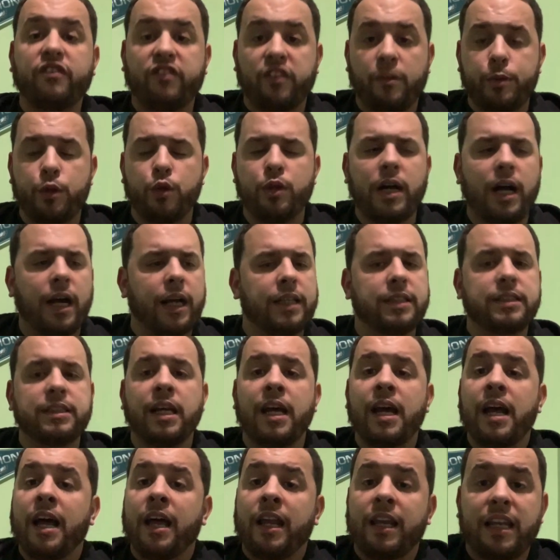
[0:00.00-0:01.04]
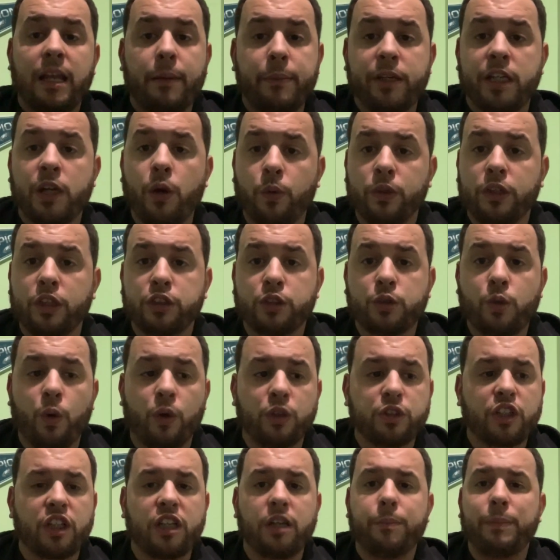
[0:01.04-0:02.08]
from you guys. Let me know what the score
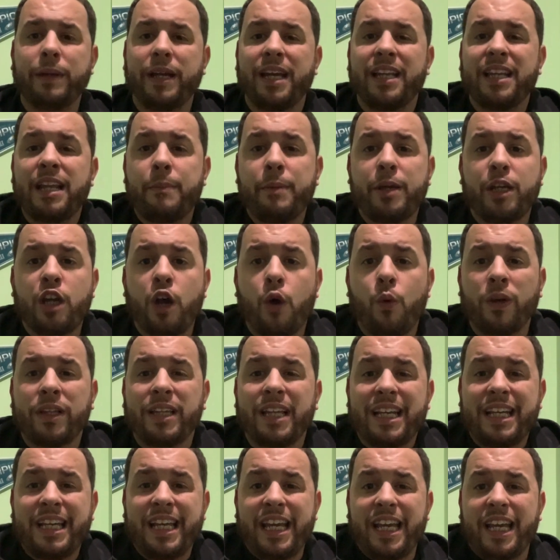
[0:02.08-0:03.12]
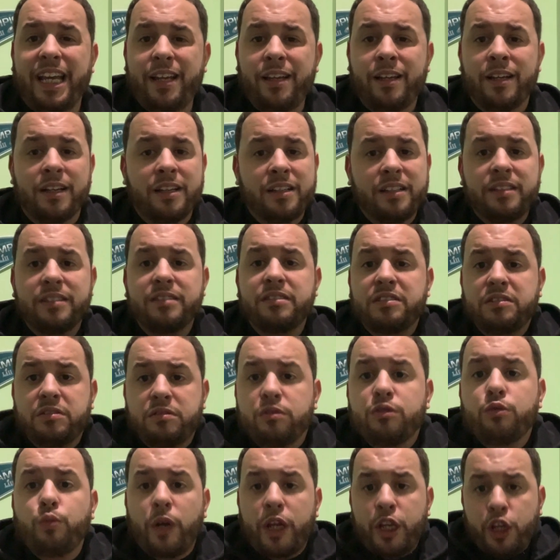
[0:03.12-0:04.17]
is going to be, and let me know what
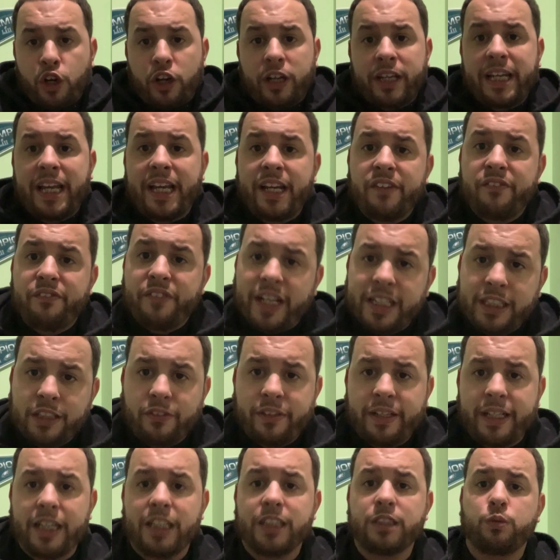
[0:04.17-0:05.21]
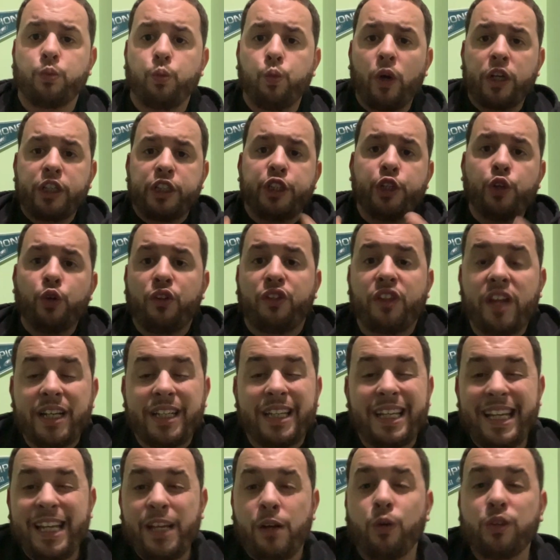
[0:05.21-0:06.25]
what your key to victory is. What do you think the
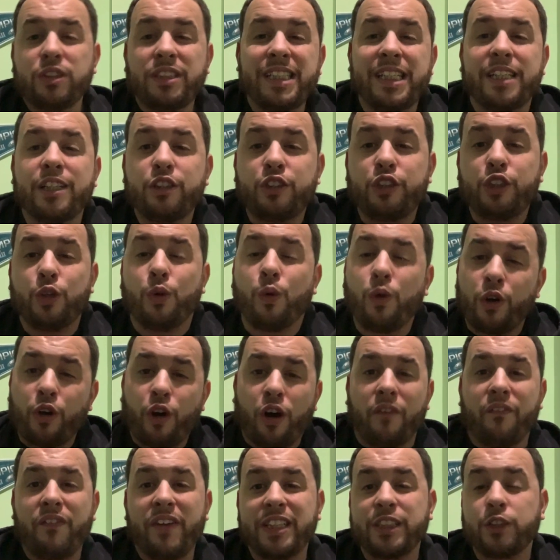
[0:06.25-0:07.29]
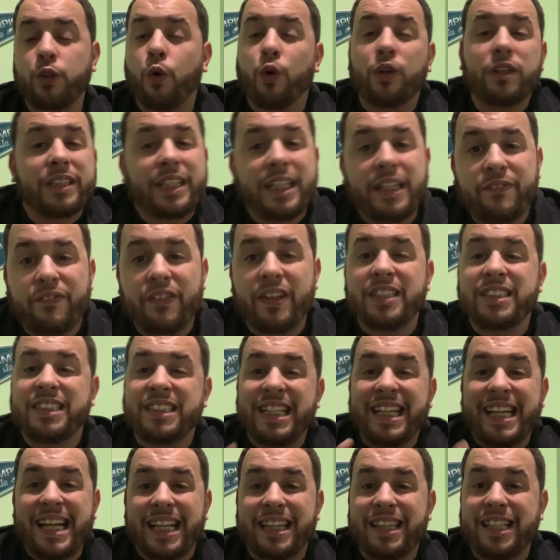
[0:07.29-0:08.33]
Eagles need to do on offense or defense to
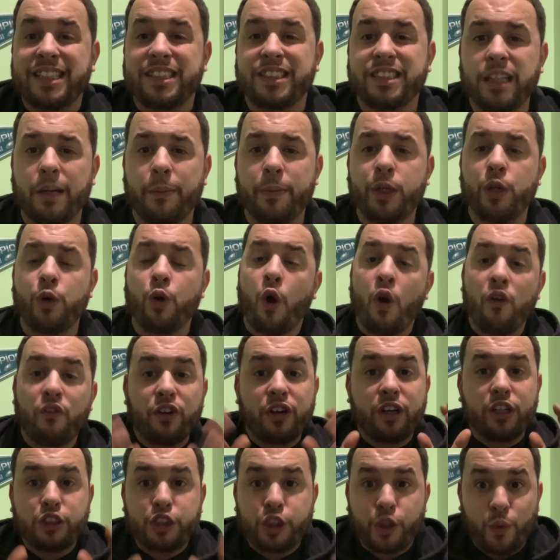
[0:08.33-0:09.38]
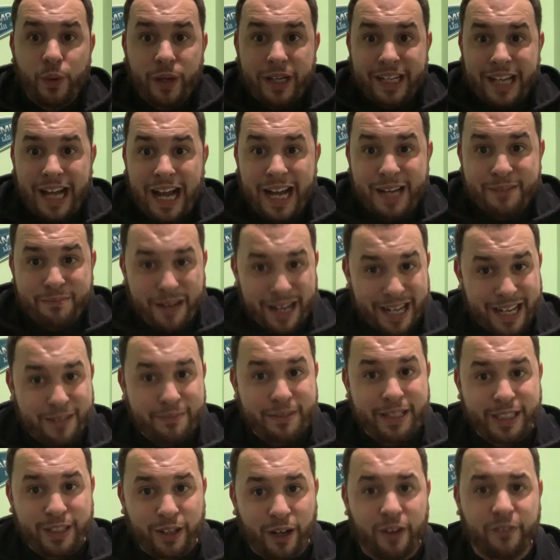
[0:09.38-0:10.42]
get this W over 2-9
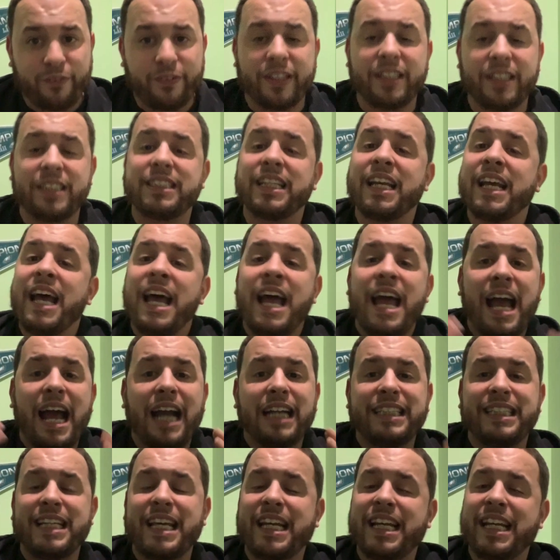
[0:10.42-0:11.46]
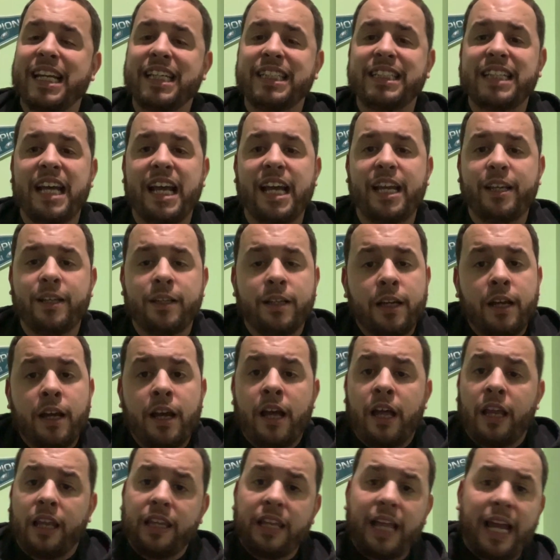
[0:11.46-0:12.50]
Miami Dolphins? At the end of the day,
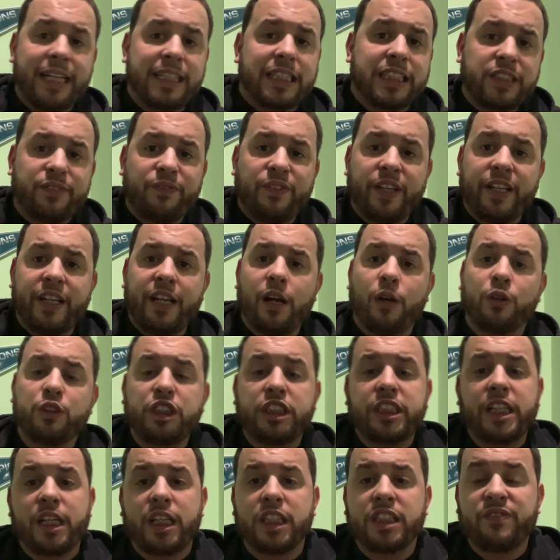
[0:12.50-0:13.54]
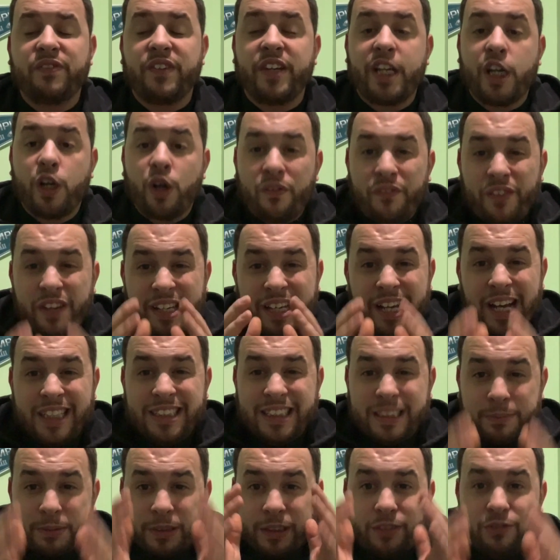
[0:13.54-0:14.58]
like this video, share this video. If you're not
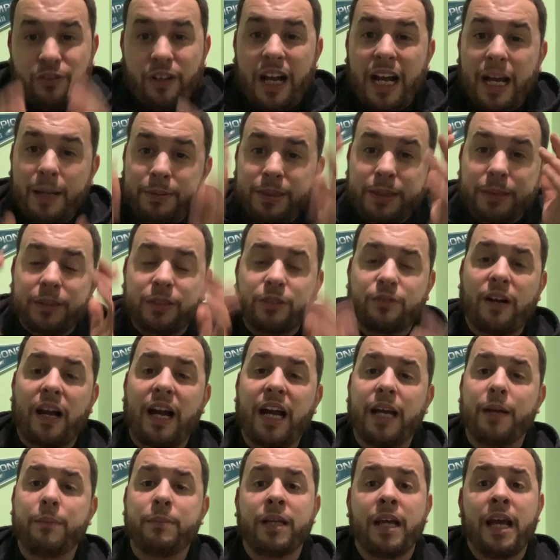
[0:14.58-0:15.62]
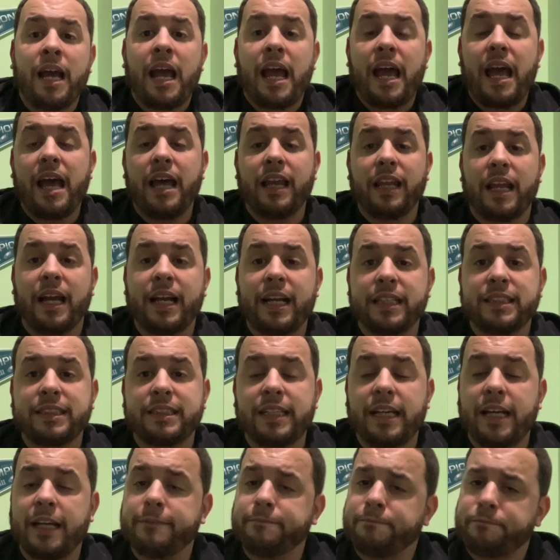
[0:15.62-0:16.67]
subscribed, subscribe. And like I
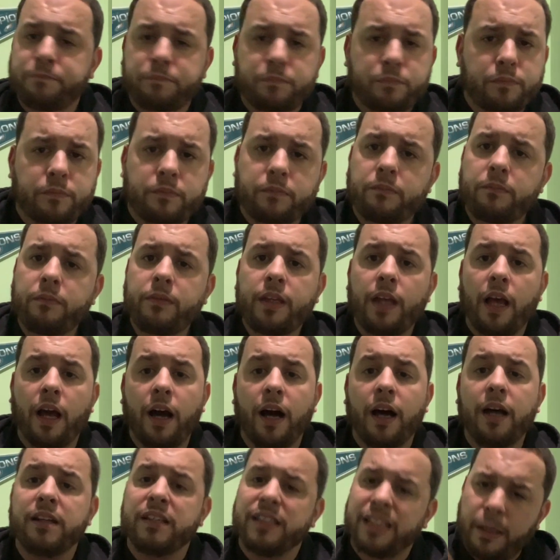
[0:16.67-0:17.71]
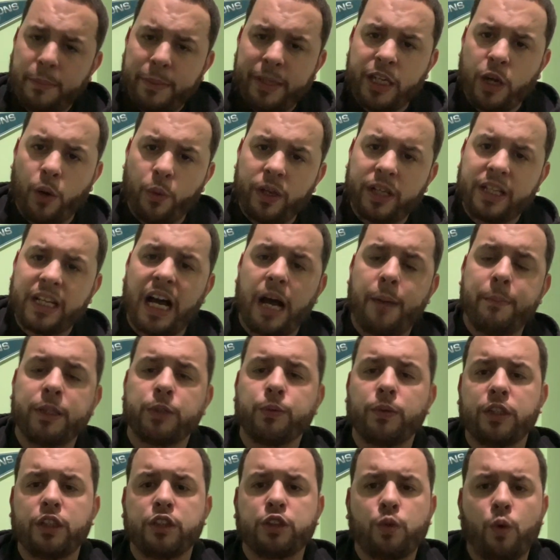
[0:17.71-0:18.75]
said, let me know in the comments
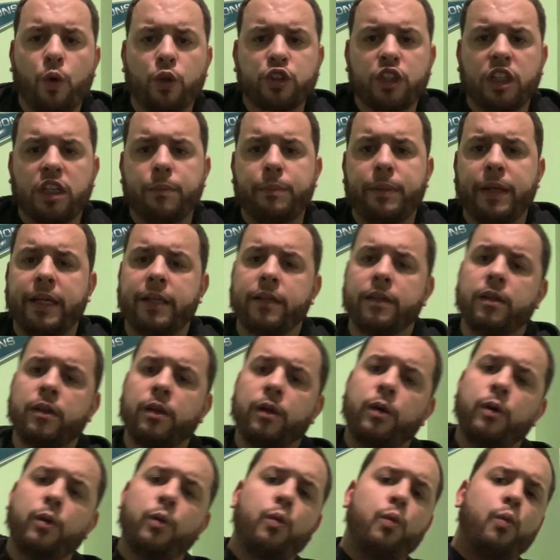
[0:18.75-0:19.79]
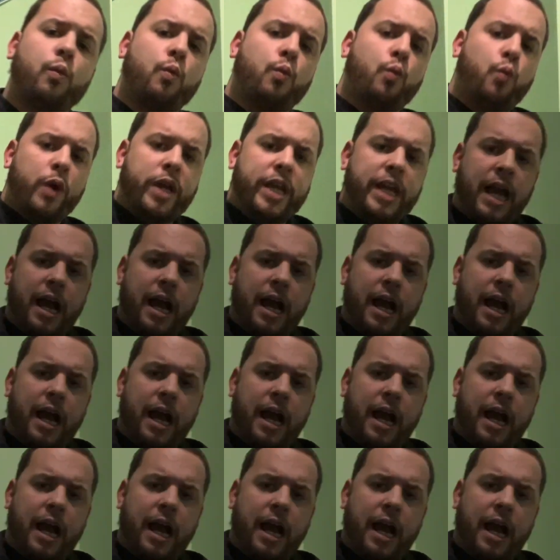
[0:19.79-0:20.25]
what the score is going to be. We